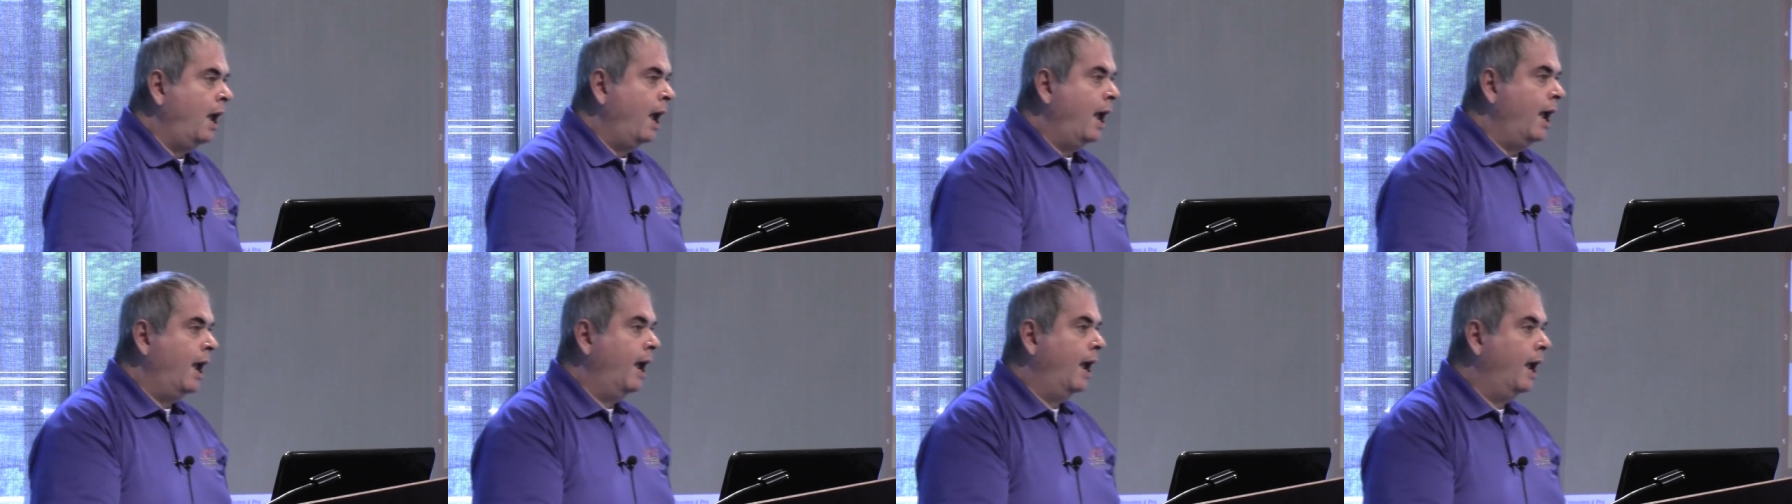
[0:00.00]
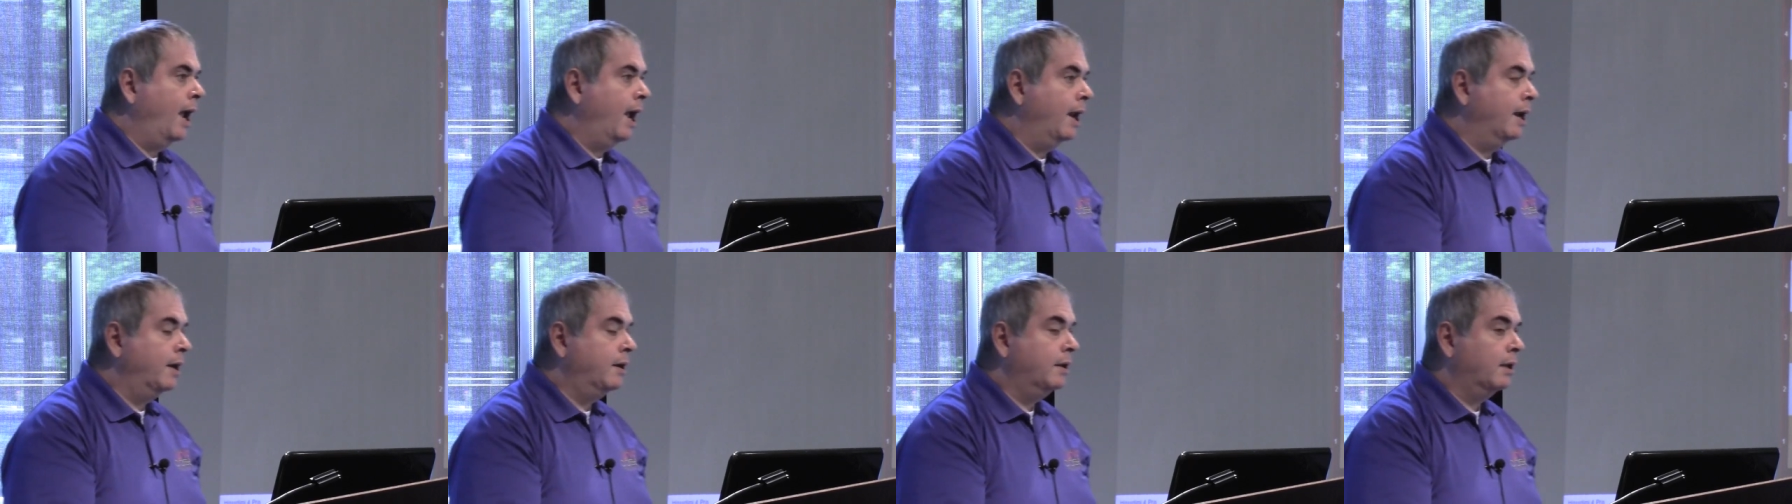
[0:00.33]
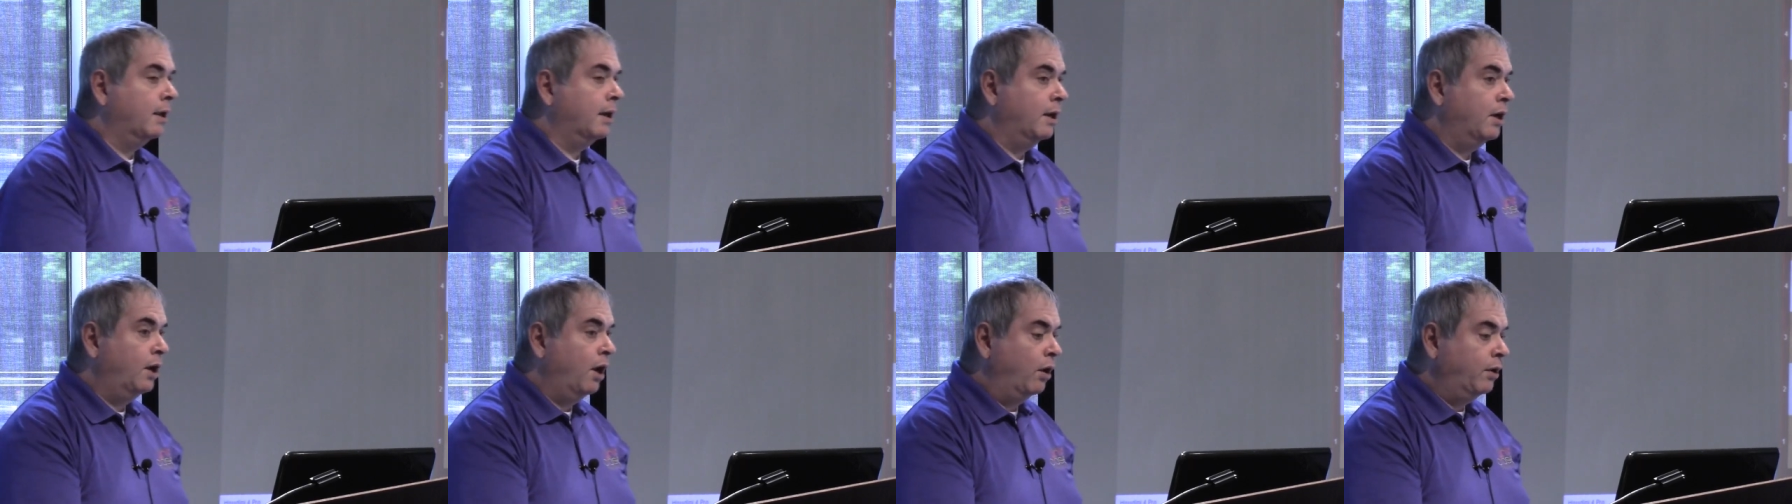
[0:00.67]

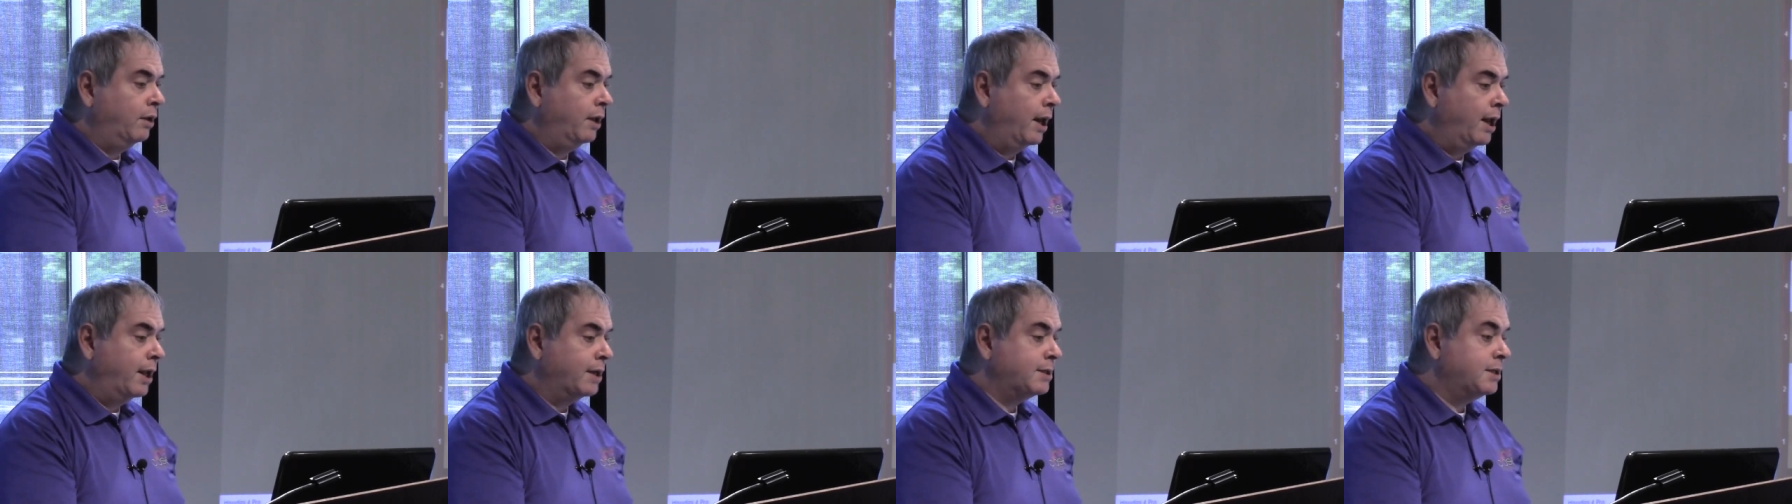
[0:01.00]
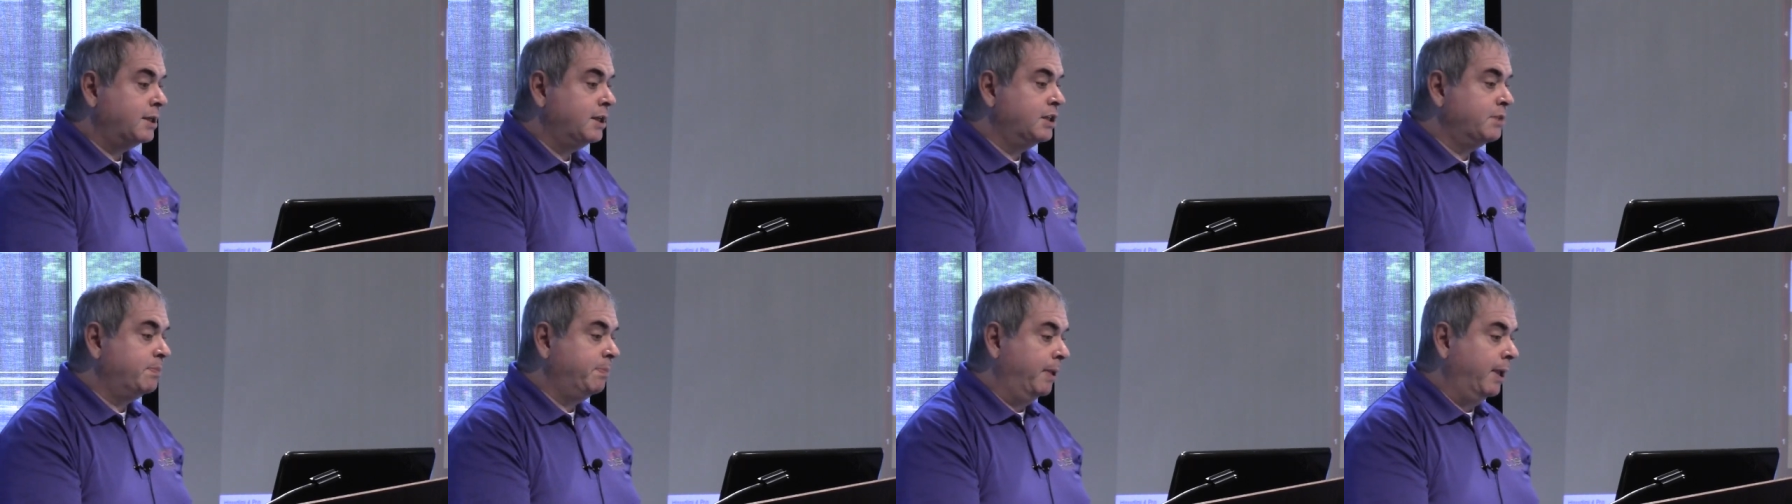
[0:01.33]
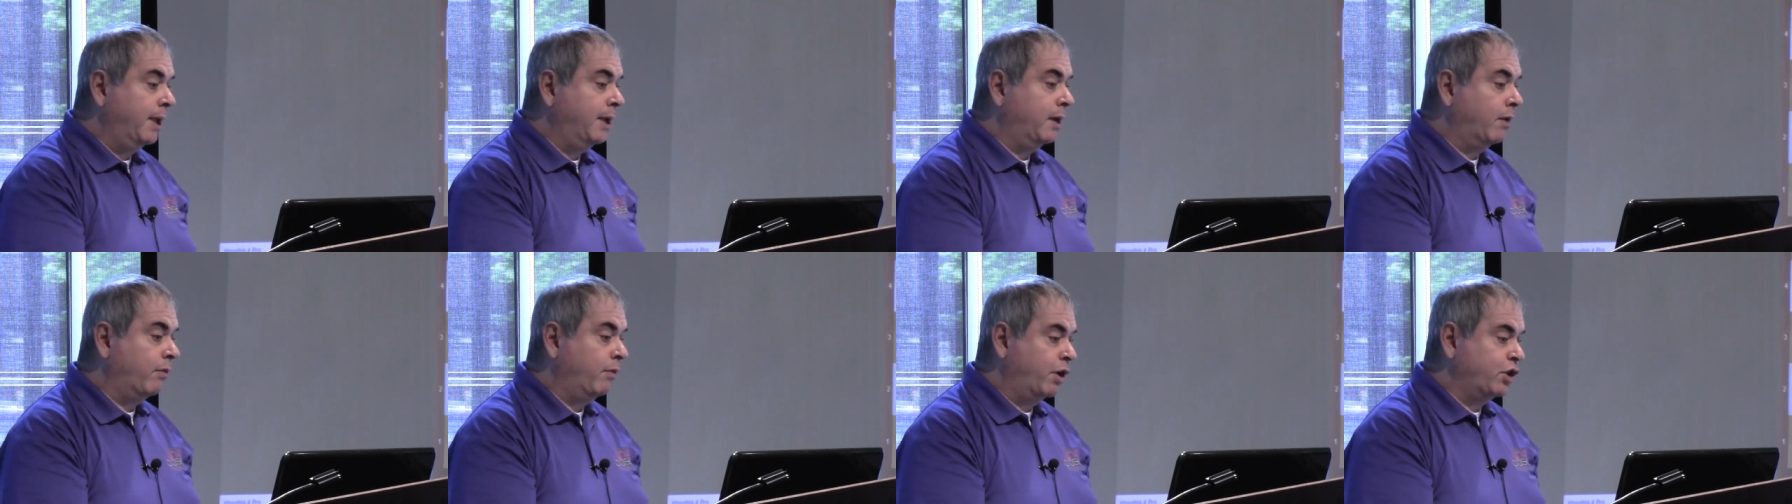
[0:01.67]
And nonetheless, he's
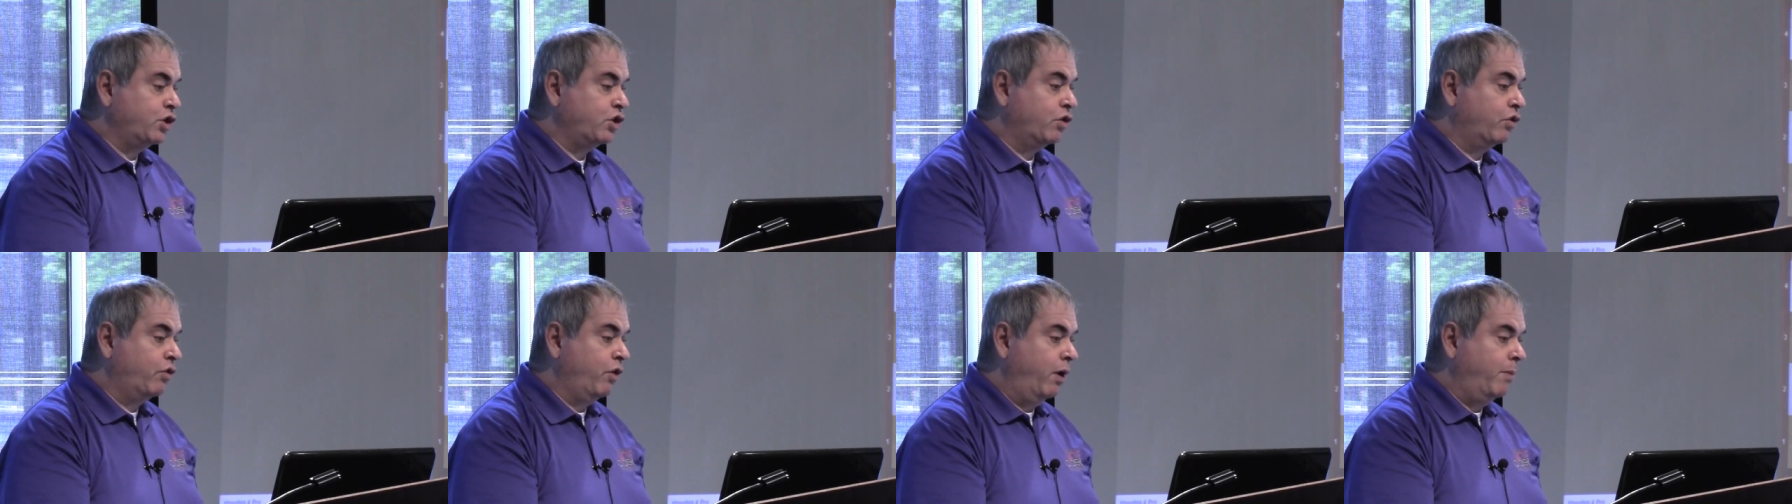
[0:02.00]
playing a Russian